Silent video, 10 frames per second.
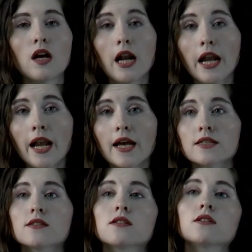
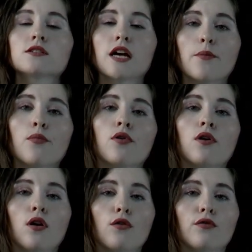Next type
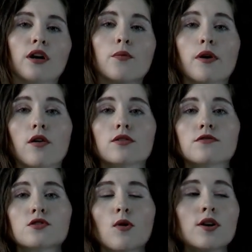of a comparative
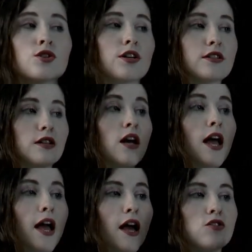structure is
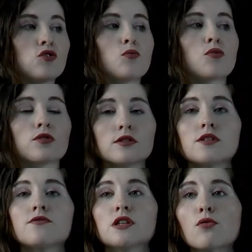a
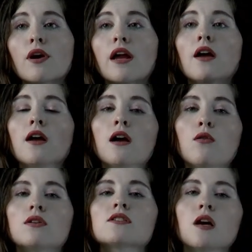superlative degree,
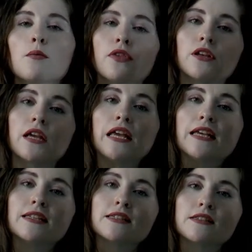when something
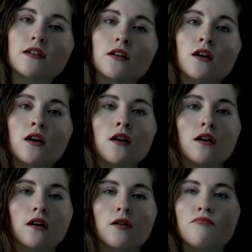is
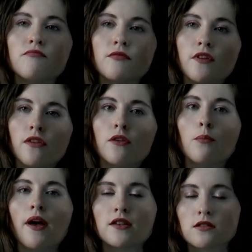the
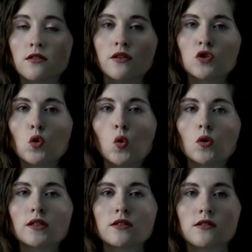best, the
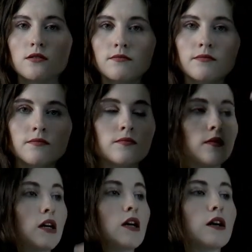tallest,
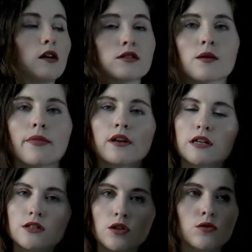something
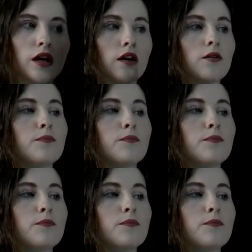is unique.